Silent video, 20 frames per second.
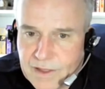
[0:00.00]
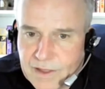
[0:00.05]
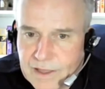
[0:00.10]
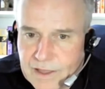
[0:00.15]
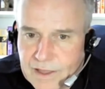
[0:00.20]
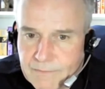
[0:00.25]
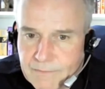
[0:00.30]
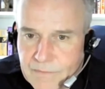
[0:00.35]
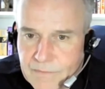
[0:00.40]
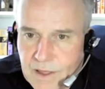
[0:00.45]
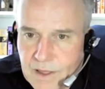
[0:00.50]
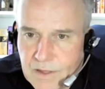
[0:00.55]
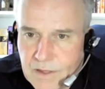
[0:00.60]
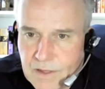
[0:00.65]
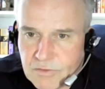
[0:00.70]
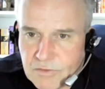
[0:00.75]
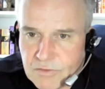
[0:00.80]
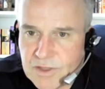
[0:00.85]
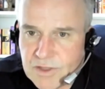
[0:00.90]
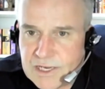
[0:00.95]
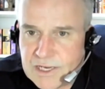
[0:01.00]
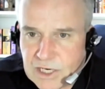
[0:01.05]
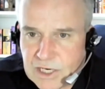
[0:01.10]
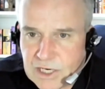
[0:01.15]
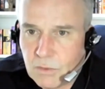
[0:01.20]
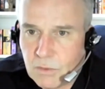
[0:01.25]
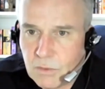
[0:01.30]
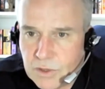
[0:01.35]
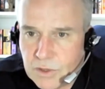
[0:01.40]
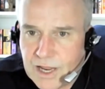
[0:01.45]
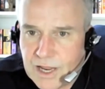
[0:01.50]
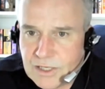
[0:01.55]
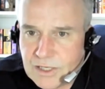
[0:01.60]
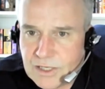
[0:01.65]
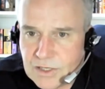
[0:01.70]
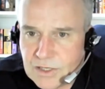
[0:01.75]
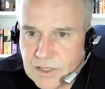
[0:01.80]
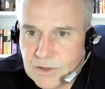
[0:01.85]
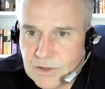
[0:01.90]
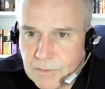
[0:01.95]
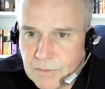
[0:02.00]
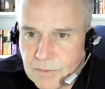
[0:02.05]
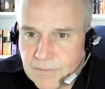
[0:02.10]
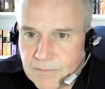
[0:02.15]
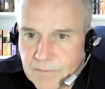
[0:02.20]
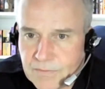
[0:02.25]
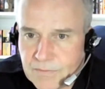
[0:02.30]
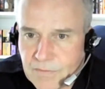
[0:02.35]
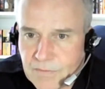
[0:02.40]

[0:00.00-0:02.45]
in the strategic coordination group.